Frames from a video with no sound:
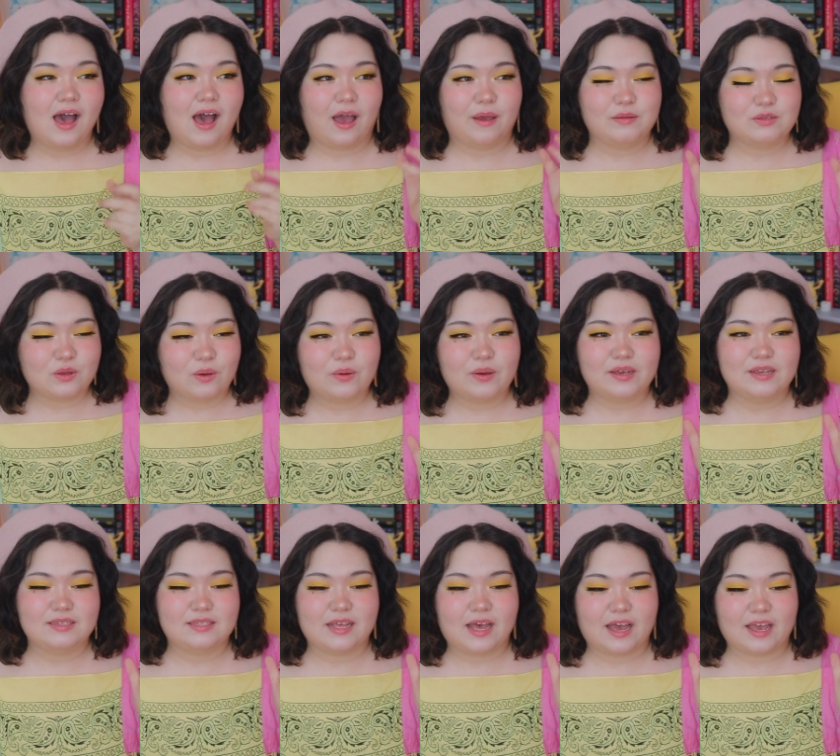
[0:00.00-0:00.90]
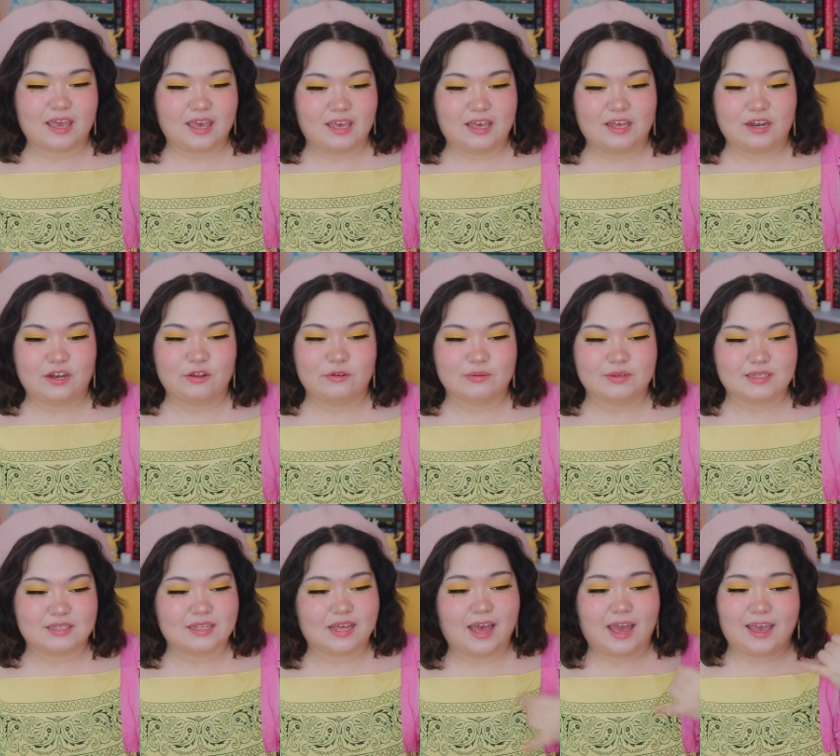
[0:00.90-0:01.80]
I was always that kid who
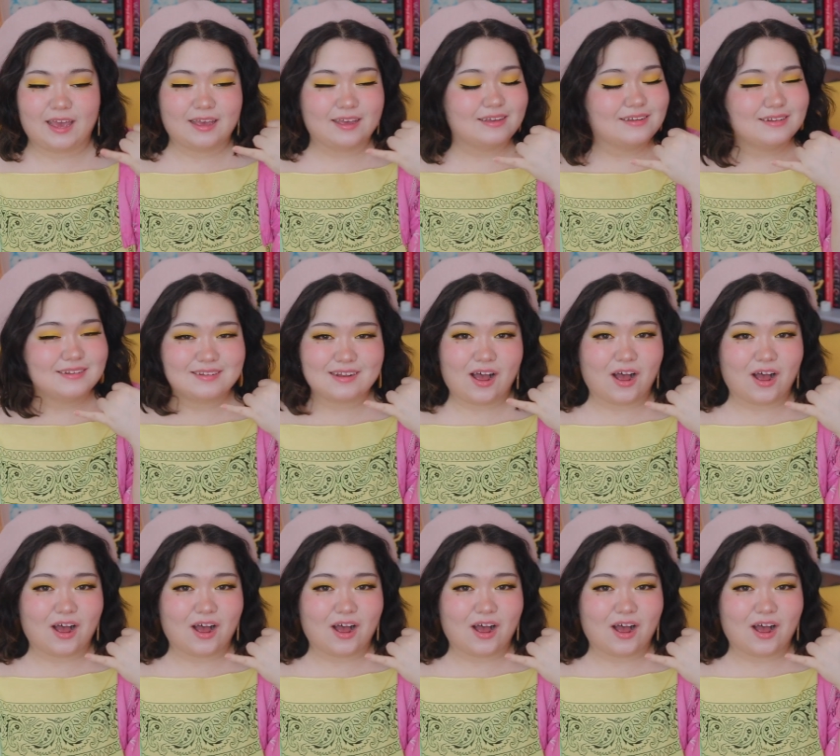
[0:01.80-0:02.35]
was like